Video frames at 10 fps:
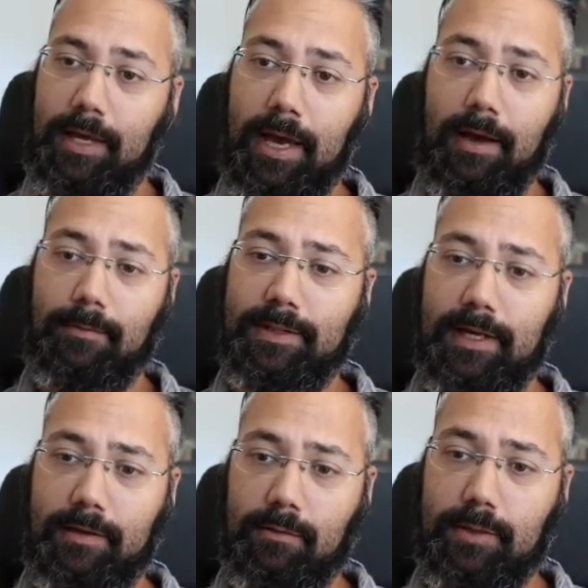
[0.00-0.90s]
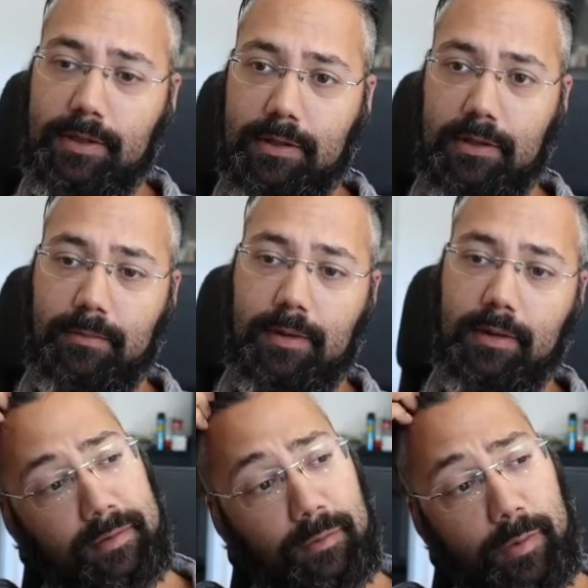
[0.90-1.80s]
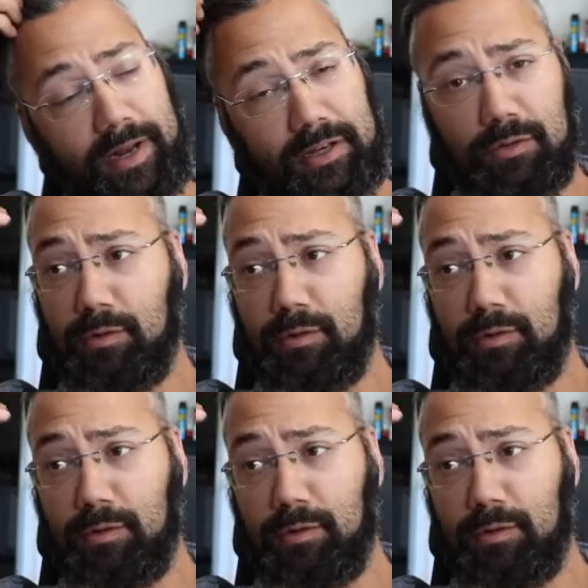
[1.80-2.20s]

Yeah, I once had a question about when I should